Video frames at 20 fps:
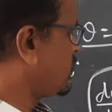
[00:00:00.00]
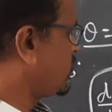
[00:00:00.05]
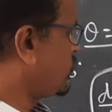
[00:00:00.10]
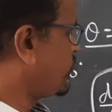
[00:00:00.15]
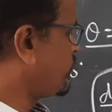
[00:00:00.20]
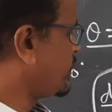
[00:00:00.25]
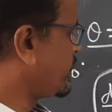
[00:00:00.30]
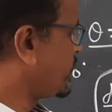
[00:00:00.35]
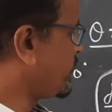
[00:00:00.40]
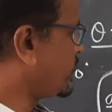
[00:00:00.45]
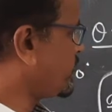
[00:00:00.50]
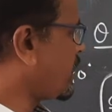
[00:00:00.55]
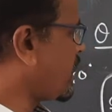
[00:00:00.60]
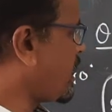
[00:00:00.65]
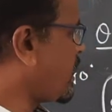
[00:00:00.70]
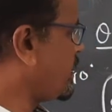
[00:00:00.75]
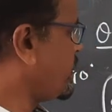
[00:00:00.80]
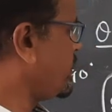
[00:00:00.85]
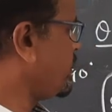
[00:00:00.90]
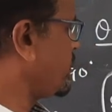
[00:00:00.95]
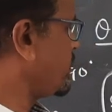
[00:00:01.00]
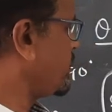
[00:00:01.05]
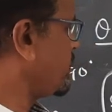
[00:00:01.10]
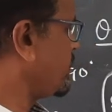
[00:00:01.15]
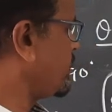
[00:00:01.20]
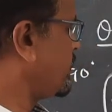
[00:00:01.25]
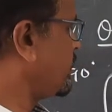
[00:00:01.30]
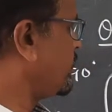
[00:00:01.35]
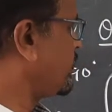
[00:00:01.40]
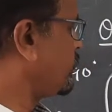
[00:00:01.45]
we get I
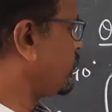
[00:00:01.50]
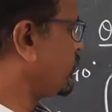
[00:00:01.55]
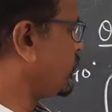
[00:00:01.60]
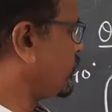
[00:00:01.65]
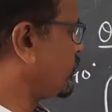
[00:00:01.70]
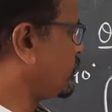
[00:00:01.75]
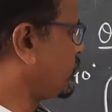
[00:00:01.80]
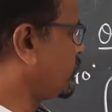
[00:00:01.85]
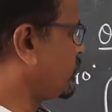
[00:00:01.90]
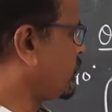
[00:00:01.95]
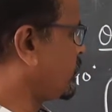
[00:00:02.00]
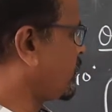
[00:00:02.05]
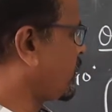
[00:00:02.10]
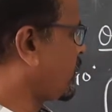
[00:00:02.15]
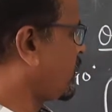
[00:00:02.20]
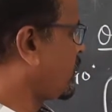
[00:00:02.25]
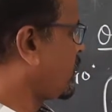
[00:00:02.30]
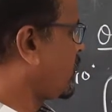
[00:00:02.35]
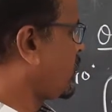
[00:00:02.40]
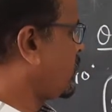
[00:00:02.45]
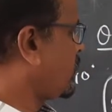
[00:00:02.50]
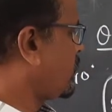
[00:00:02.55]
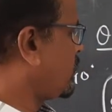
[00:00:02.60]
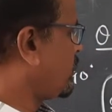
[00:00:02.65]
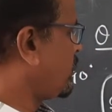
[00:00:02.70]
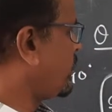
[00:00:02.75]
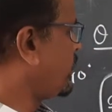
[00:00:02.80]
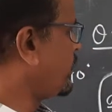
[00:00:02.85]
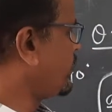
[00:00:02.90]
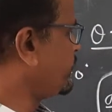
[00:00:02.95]
into
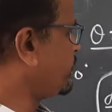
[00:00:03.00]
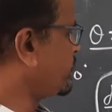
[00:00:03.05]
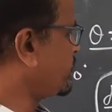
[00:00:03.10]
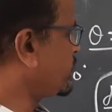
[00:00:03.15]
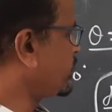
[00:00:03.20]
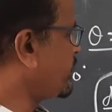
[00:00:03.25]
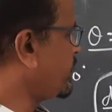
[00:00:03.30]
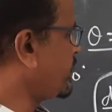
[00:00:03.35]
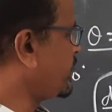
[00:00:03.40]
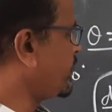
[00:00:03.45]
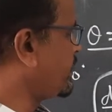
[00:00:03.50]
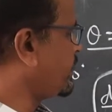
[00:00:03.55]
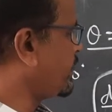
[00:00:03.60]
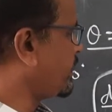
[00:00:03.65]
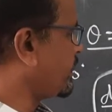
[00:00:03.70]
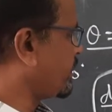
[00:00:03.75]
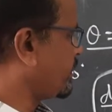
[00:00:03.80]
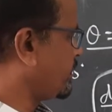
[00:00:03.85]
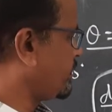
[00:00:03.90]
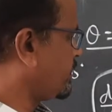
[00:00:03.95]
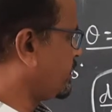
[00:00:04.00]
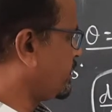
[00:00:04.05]
d theta by dt,